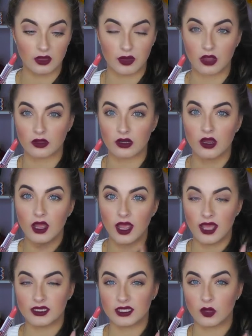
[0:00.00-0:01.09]
lip color.
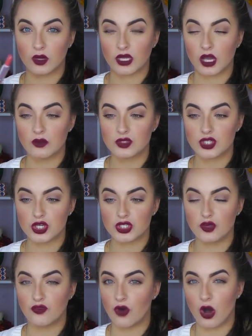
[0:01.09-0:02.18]
I think that when it comes
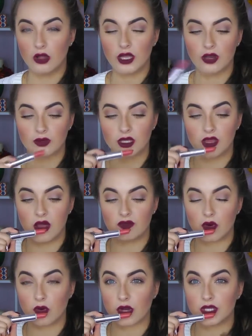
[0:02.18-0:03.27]
to fall, I really
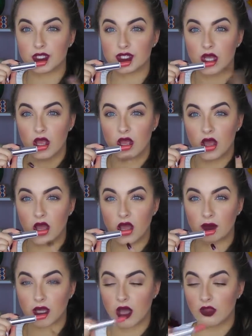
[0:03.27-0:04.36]
love orange
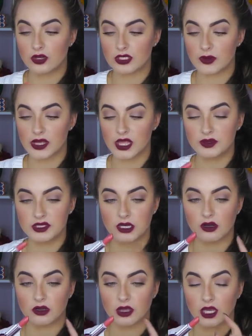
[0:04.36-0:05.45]
colors on my lips that
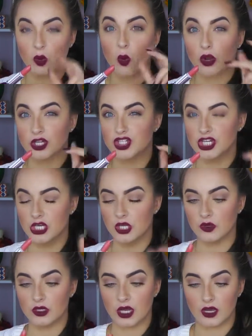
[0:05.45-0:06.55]
are like an orangey
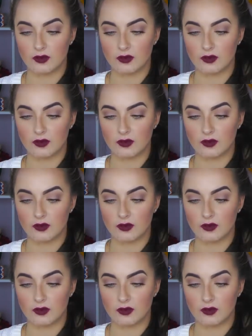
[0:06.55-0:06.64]
nude,